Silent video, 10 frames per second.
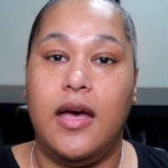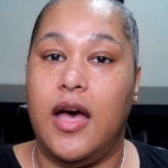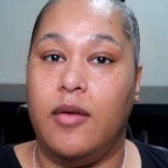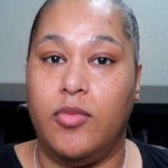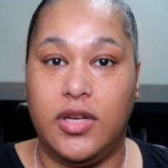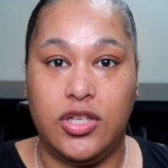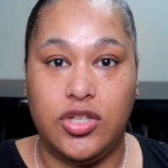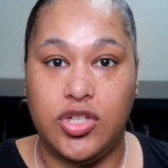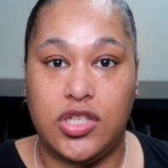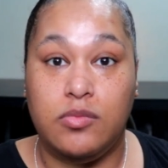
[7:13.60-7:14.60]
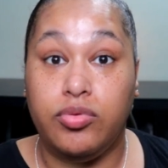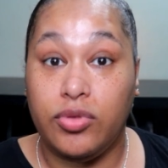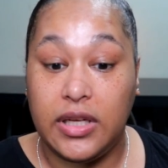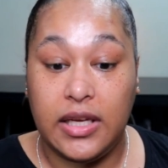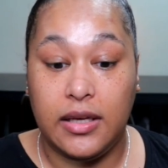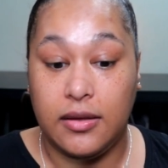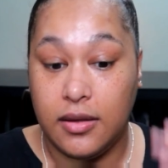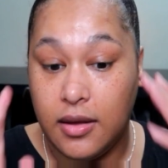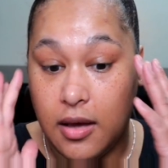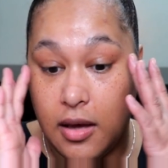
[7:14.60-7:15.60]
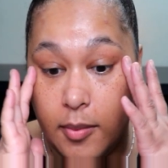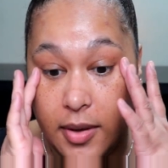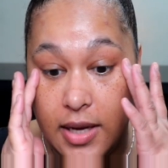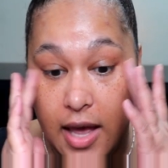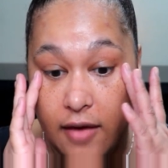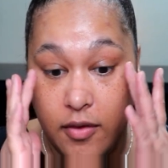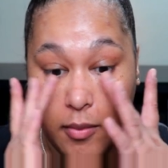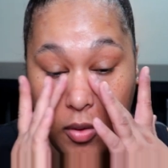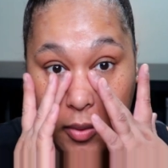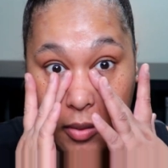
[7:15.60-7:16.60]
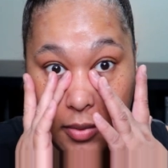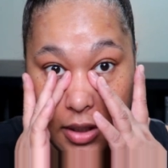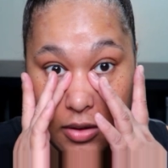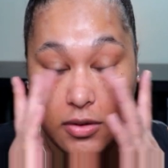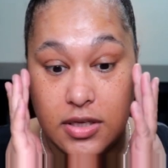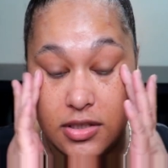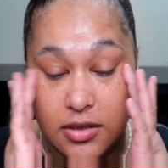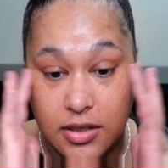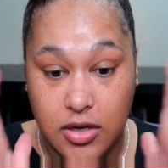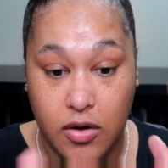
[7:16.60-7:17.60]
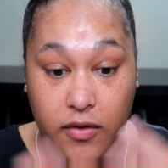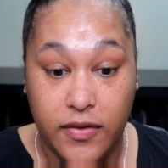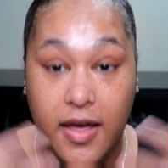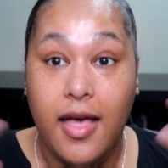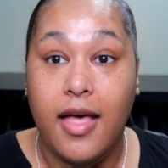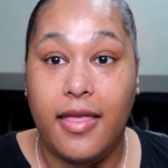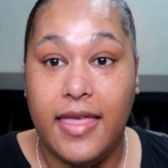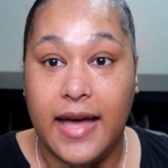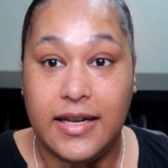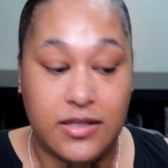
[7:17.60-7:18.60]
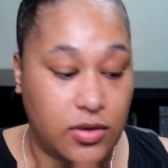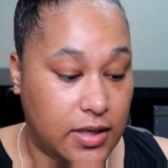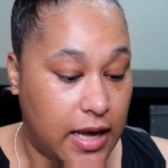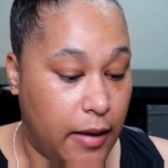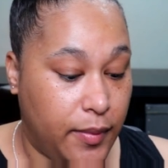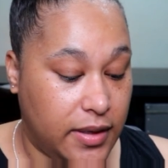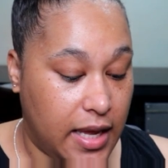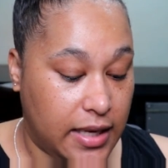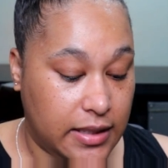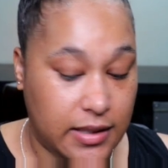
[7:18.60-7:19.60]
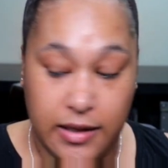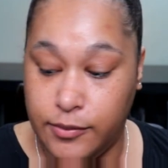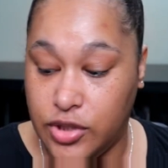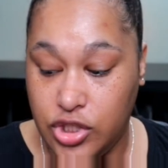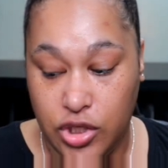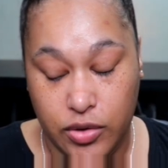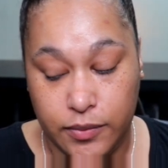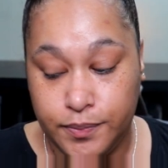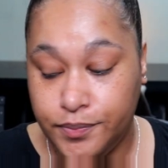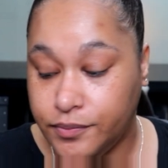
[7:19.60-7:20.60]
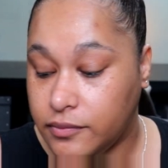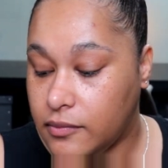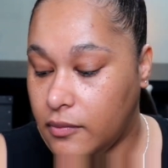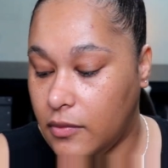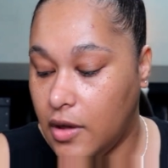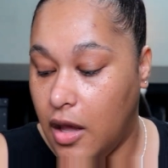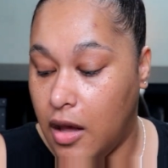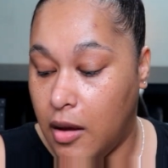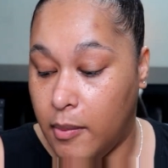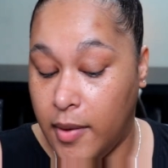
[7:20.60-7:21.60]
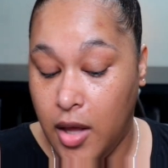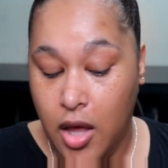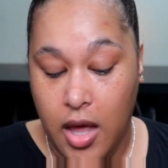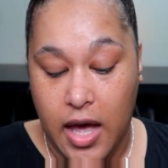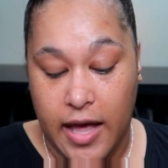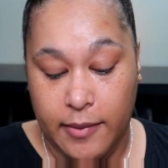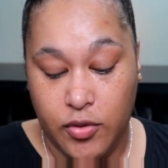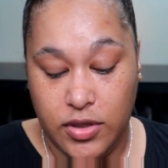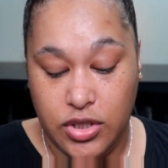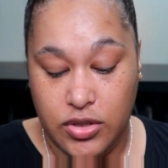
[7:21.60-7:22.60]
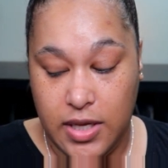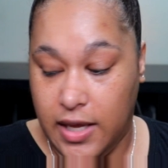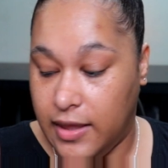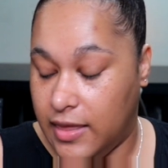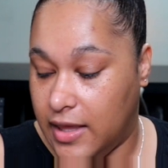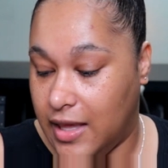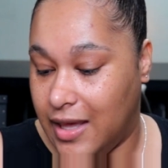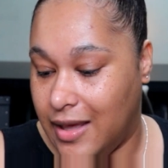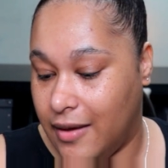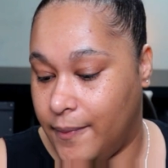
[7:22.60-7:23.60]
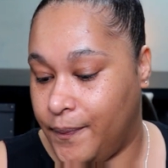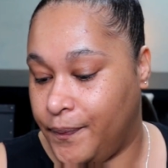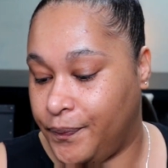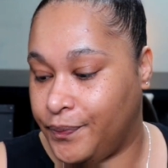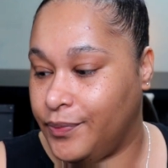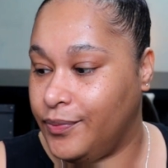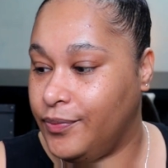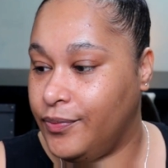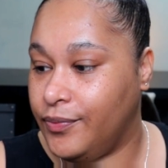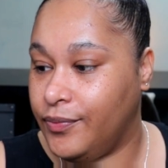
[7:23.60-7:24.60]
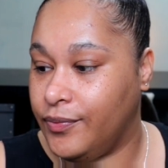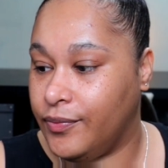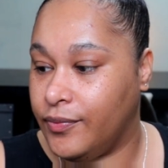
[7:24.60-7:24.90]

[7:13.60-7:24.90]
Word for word: I'm ready to just breathe and have a moment. But I don't necessarily know if that is going to happen anytime soon. I am going to take the, I'm